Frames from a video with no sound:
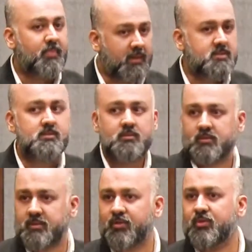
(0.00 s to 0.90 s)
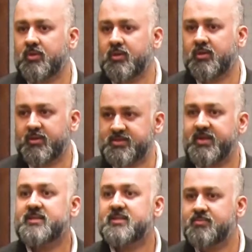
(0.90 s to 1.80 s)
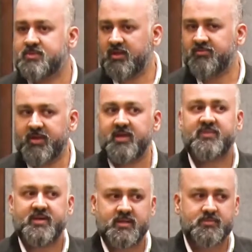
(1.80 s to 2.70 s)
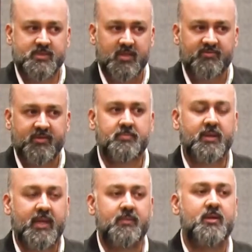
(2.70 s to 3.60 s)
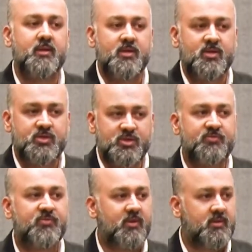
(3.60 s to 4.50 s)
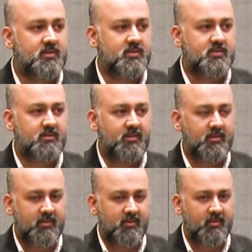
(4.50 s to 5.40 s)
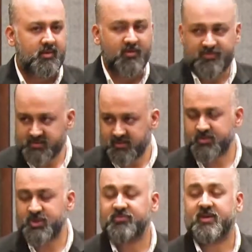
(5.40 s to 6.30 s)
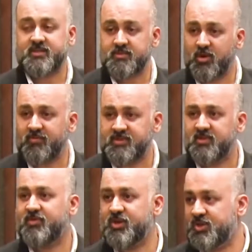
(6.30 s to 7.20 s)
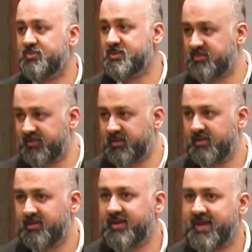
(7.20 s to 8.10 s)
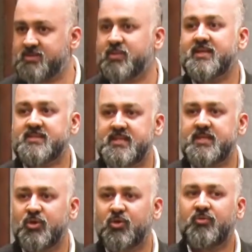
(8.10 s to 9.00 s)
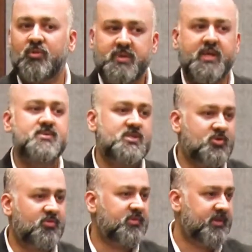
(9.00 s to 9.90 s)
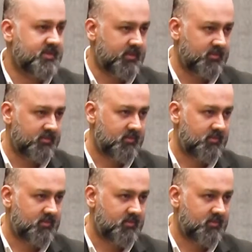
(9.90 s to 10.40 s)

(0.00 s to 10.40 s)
but Tarun resurrected himself, reinvented himself, and became chief officer, chief customer officer for Asia Pacific, as well as CEO for BMC Software India.